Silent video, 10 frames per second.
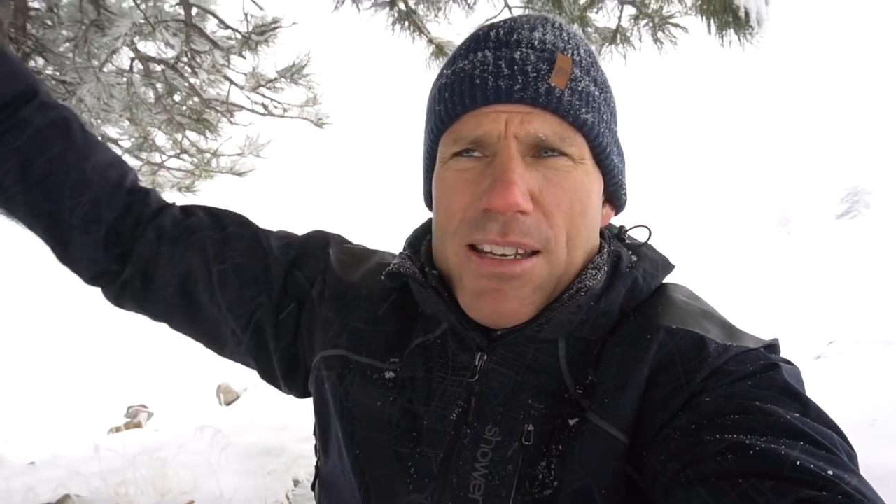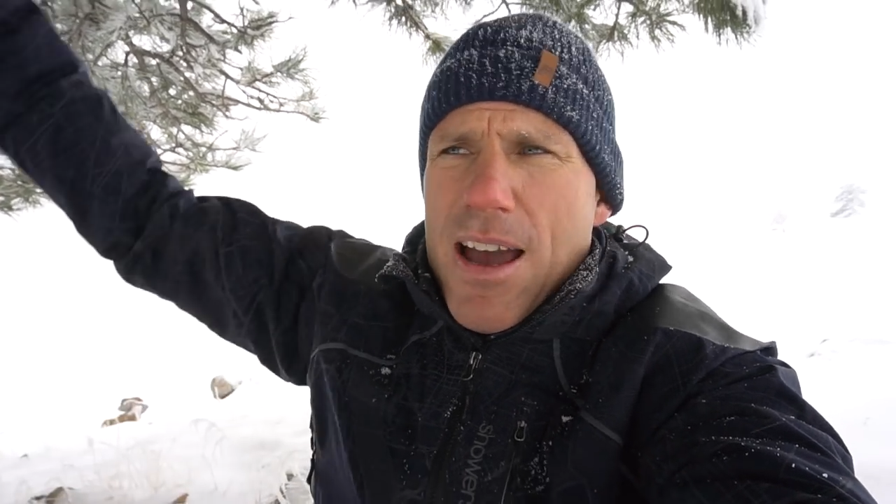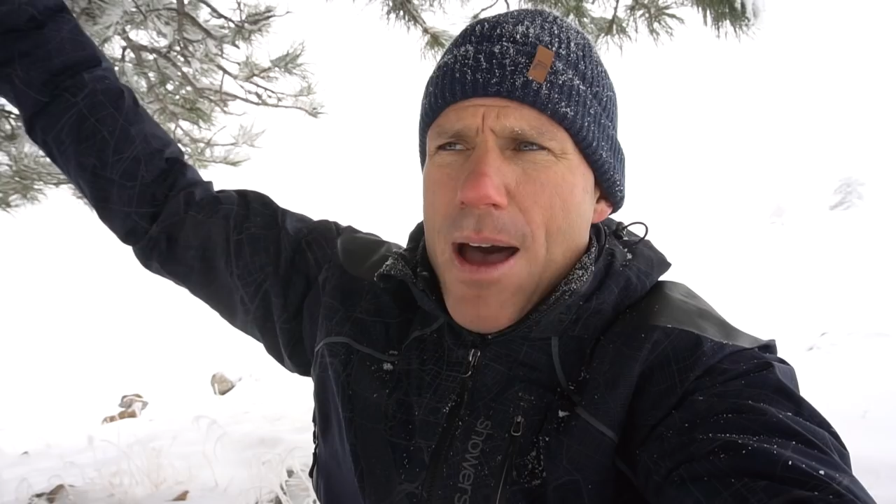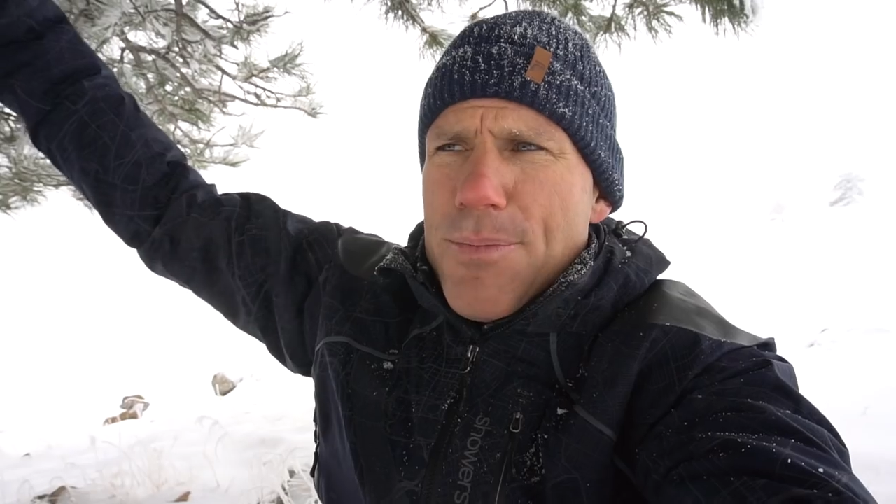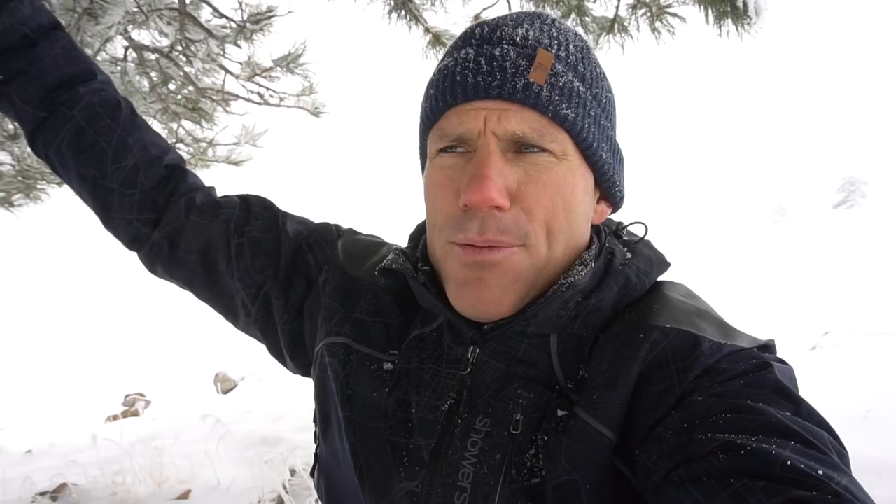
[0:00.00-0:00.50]

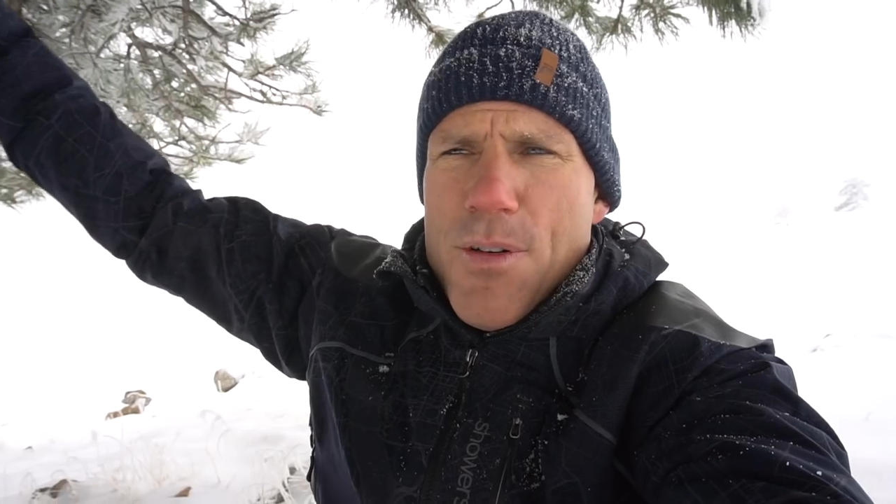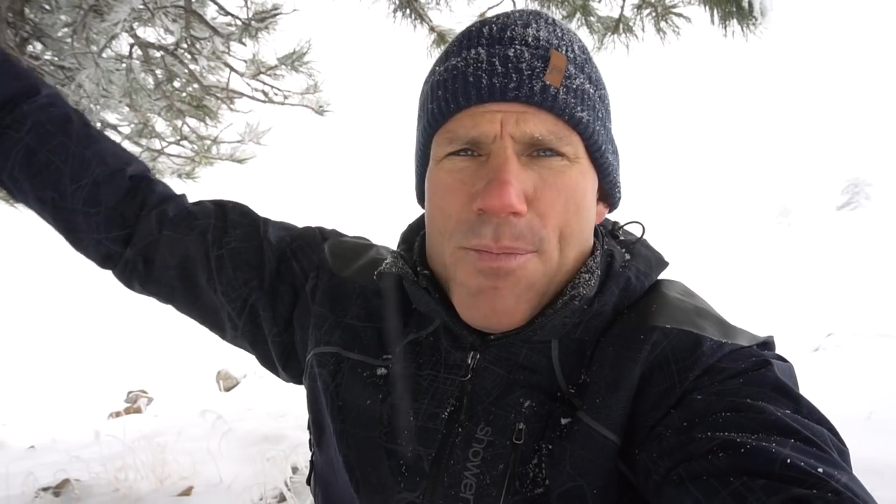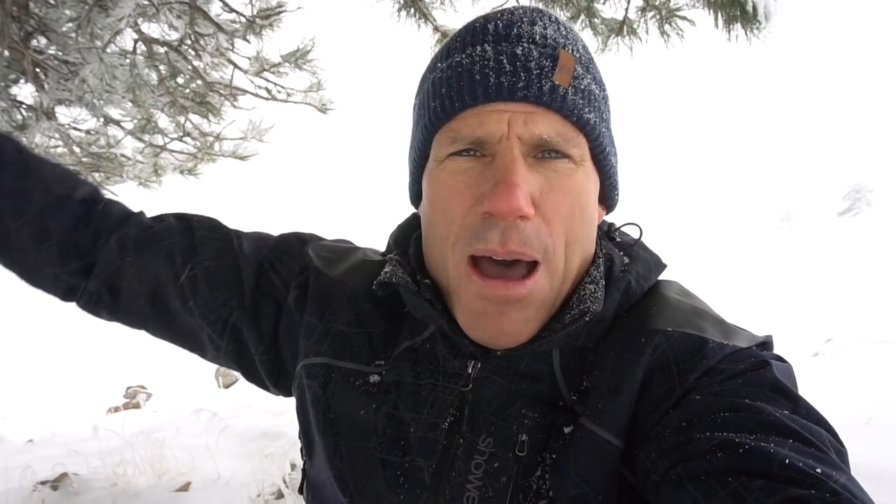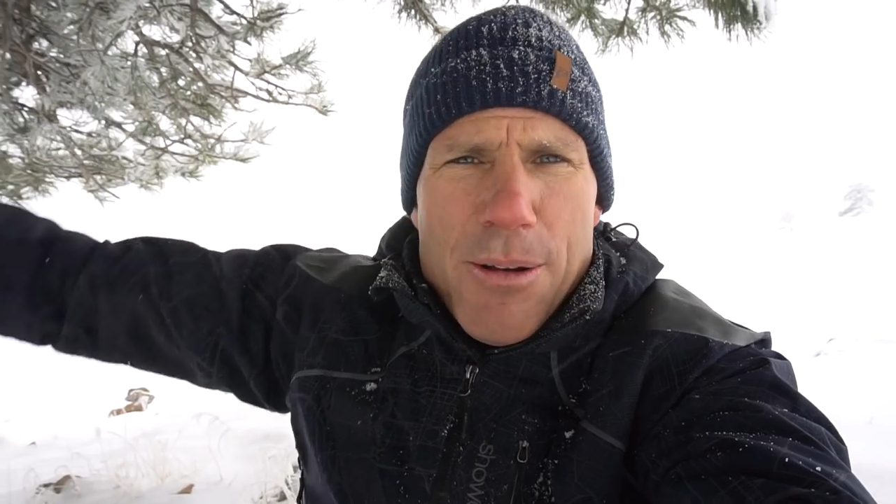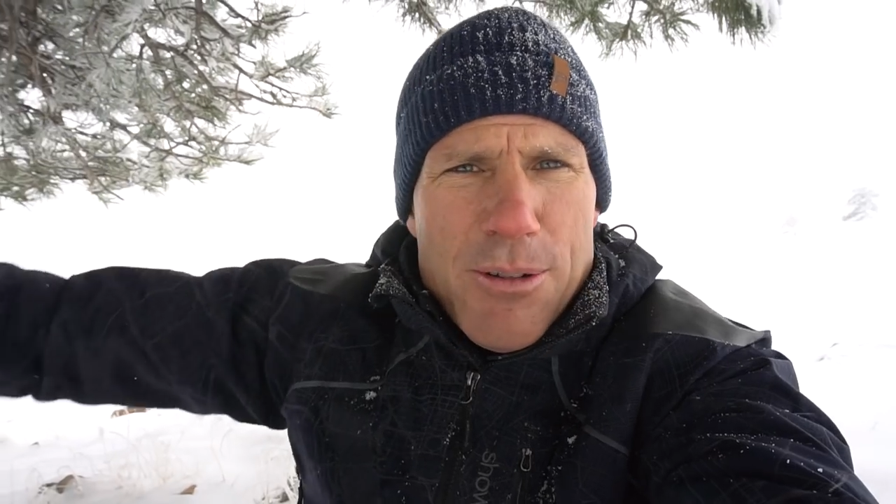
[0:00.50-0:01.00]
top of a
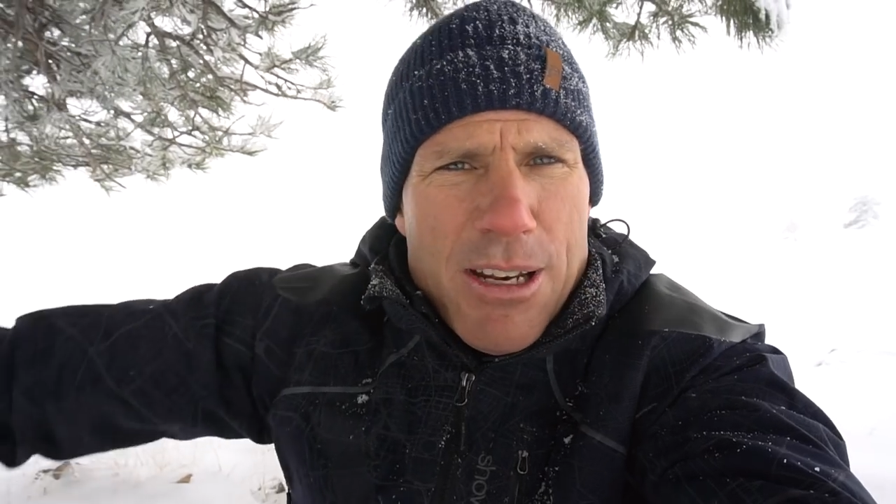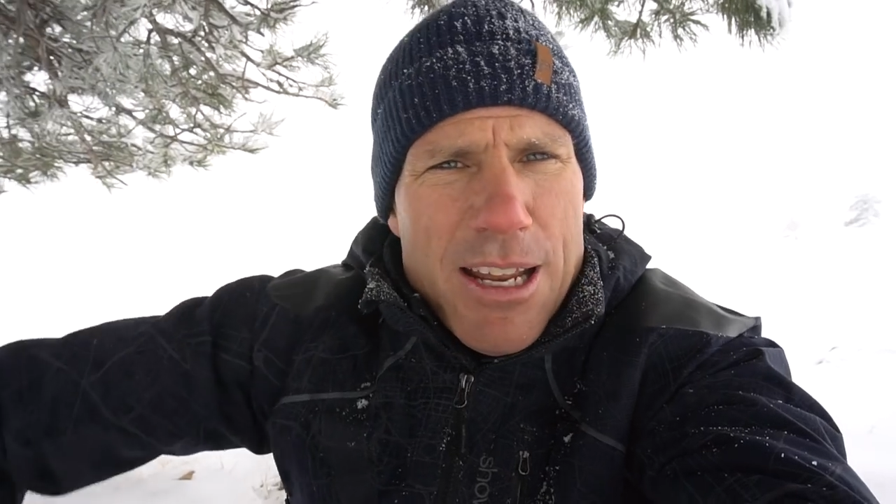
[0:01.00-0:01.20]
mountain,